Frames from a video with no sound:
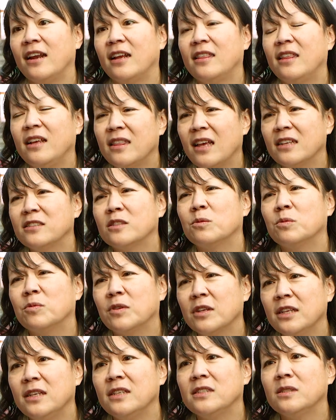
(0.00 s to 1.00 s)
And I think that's a
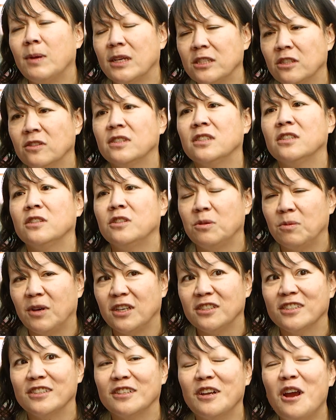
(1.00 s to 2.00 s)
really special
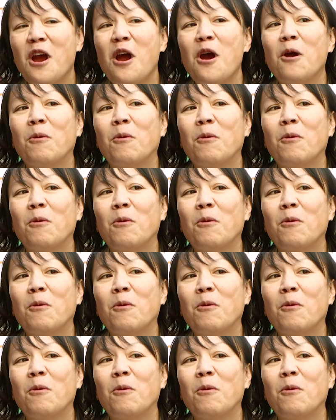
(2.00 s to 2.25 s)
situation.